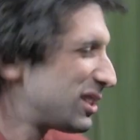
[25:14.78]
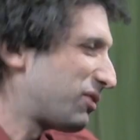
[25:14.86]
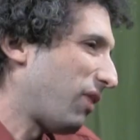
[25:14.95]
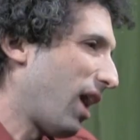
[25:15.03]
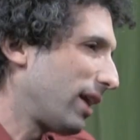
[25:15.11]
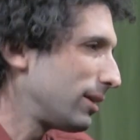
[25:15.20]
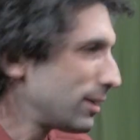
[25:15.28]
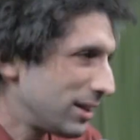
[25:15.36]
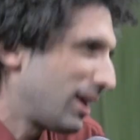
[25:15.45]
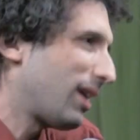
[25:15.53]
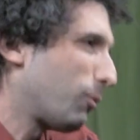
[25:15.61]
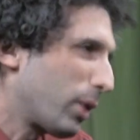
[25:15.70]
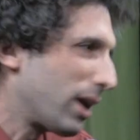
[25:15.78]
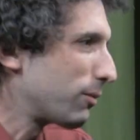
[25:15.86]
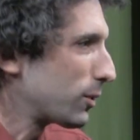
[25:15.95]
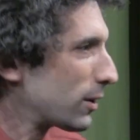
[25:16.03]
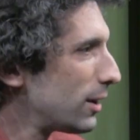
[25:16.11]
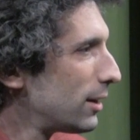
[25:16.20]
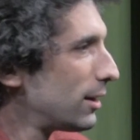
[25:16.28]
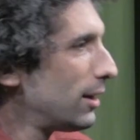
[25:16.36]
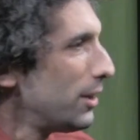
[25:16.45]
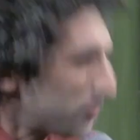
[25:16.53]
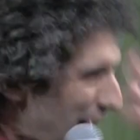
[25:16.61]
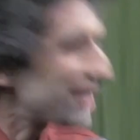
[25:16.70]
fine, yeah, whatever.
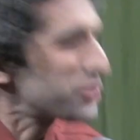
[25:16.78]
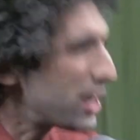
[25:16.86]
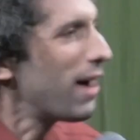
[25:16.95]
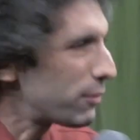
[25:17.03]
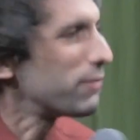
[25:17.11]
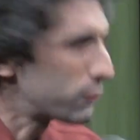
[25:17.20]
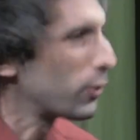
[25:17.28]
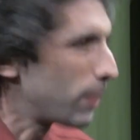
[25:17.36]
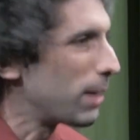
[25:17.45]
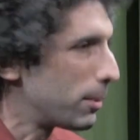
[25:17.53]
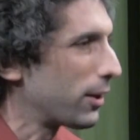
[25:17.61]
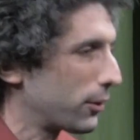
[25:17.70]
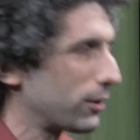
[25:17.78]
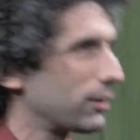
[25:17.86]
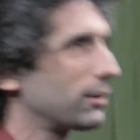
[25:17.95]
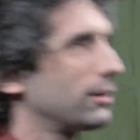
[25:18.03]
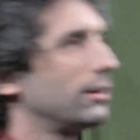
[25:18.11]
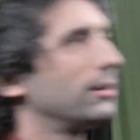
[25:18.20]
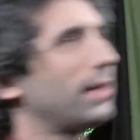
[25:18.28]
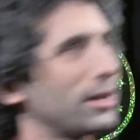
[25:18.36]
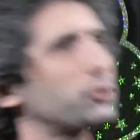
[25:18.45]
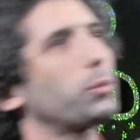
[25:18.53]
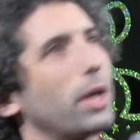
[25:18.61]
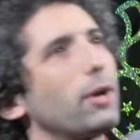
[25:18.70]
That's heaven for my mother.
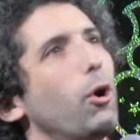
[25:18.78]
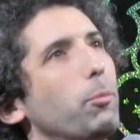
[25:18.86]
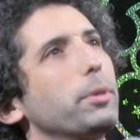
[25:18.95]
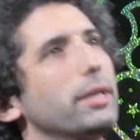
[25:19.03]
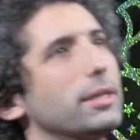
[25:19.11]
That's what I hope it